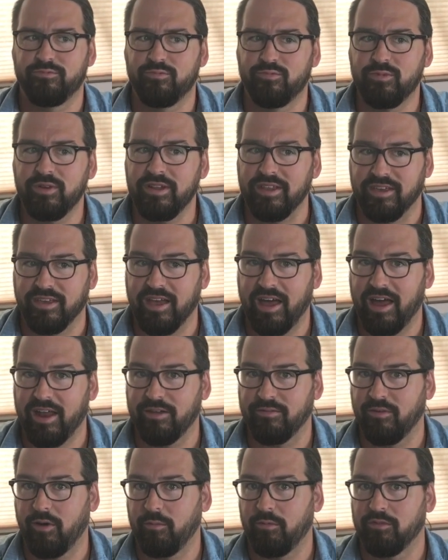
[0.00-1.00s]
really
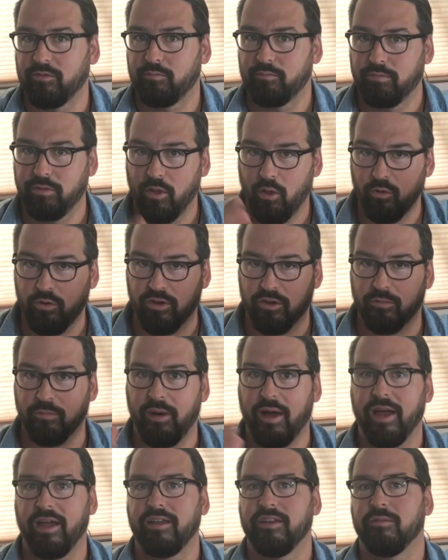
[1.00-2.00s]
kind of almost blow your
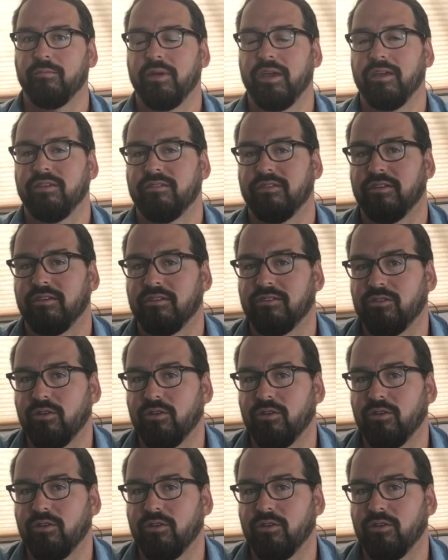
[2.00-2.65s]
mind amazing.